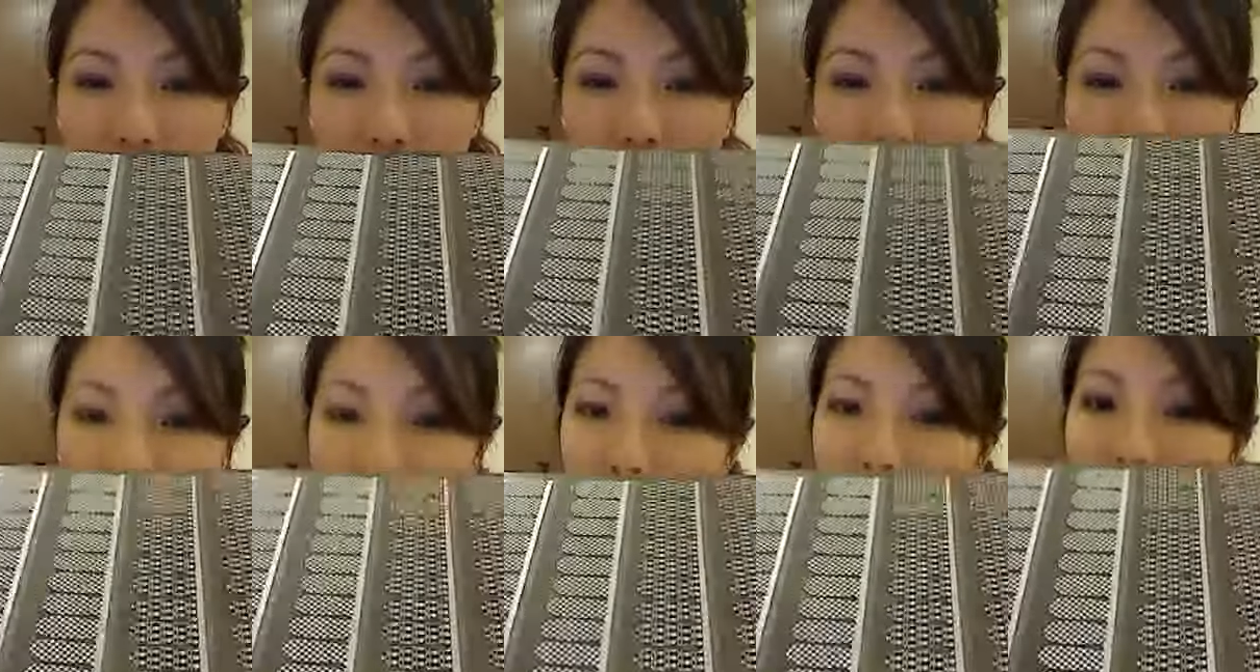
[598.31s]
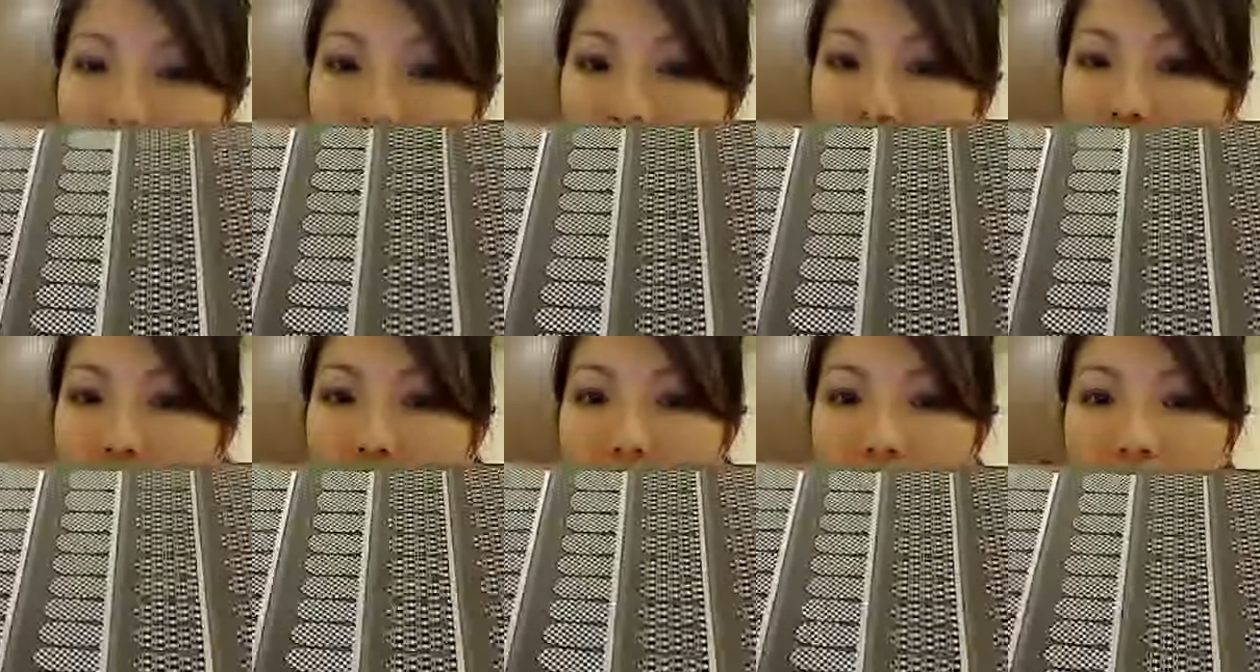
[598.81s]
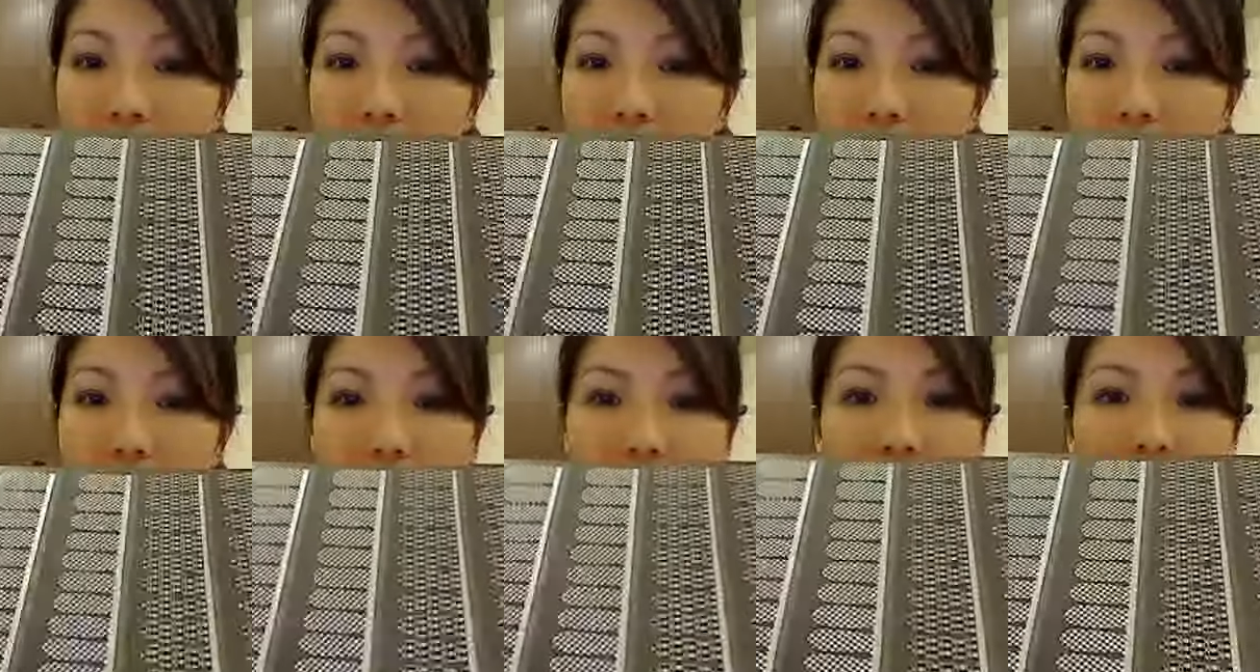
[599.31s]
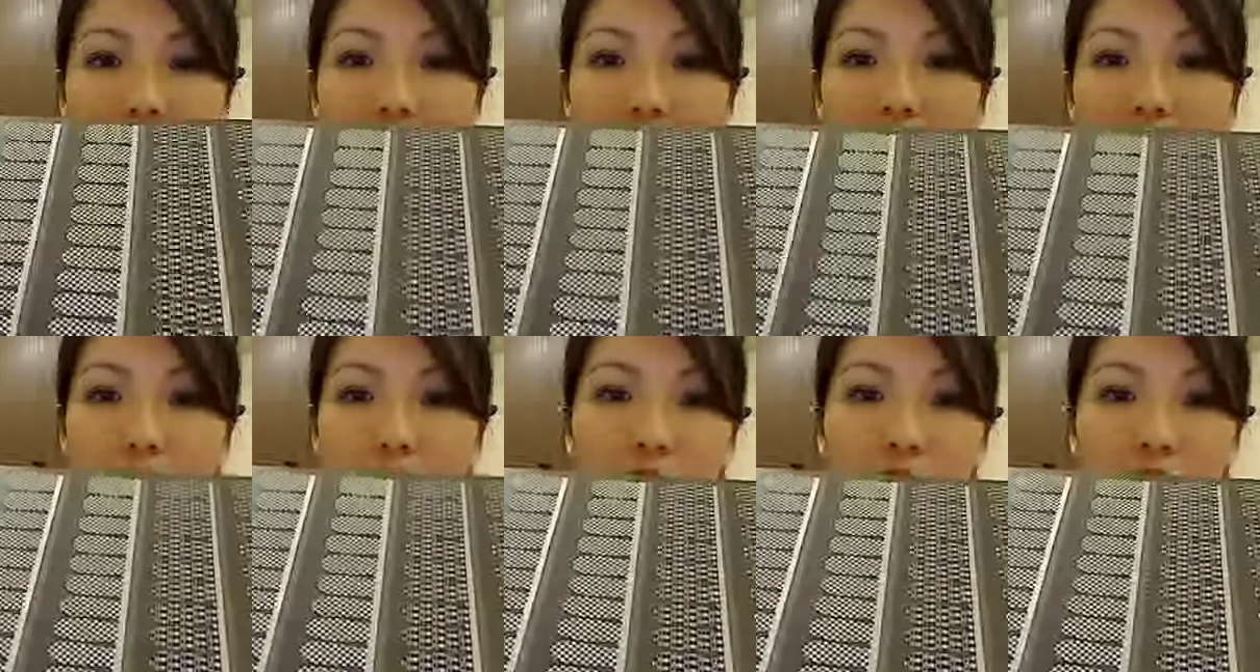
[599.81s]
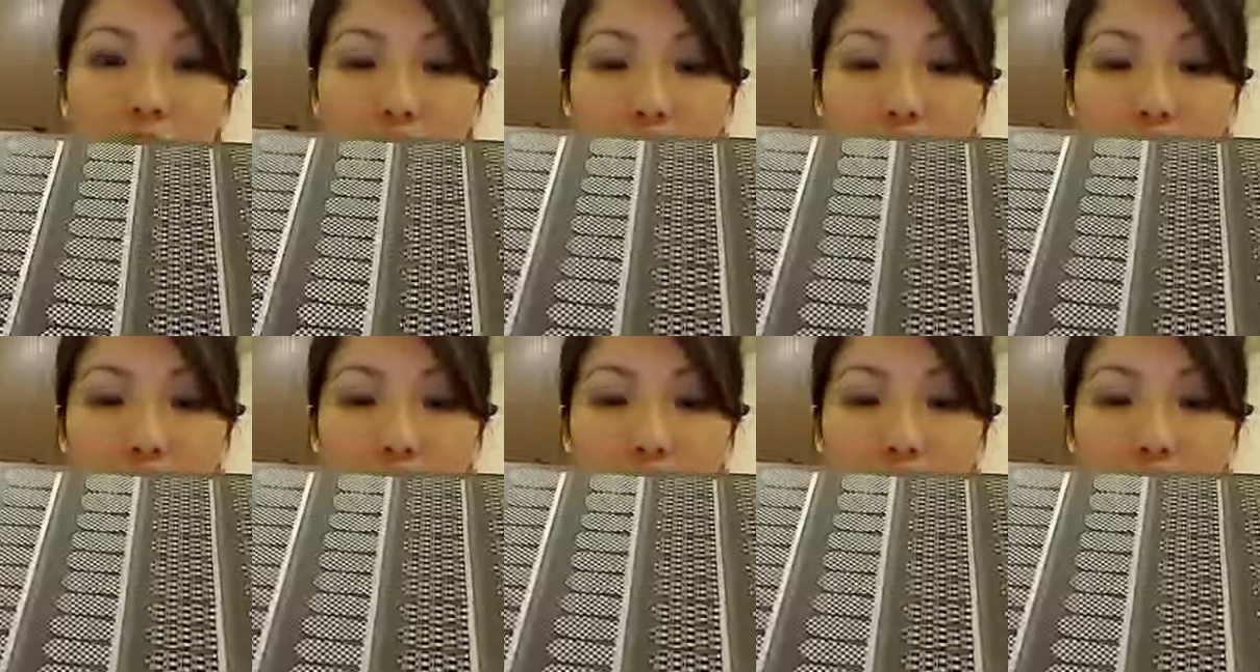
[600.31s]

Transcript: With me, I do it on some, and then I use